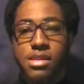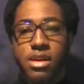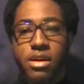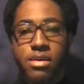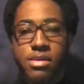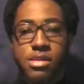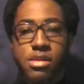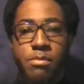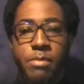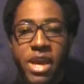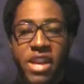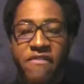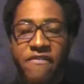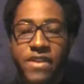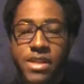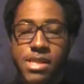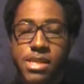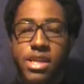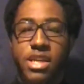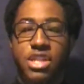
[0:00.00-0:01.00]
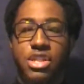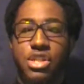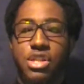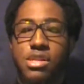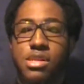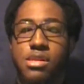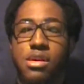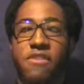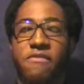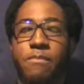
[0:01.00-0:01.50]
there are some
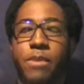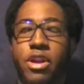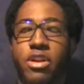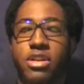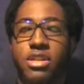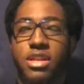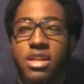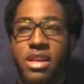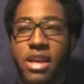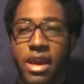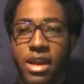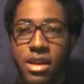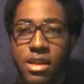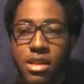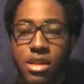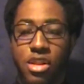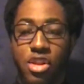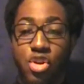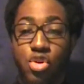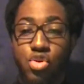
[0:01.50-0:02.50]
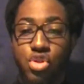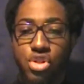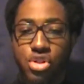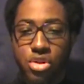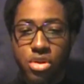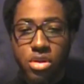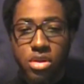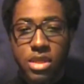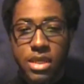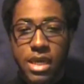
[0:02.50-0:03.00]
manifestations of peritonitis you
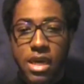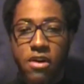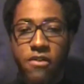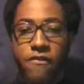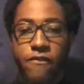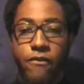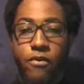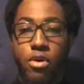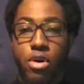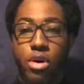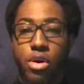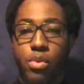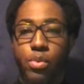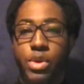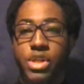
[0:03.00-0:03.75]
should look out for,